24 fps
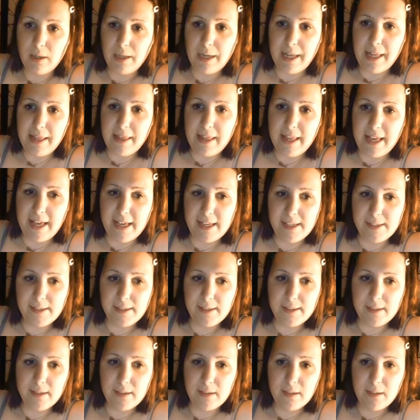like
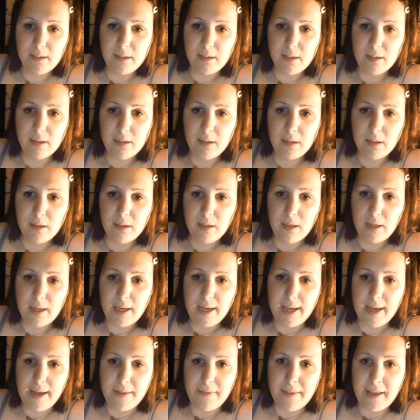this,
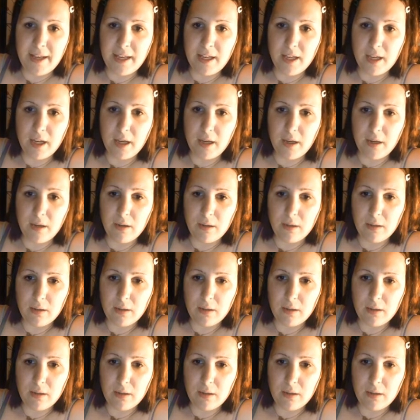and then go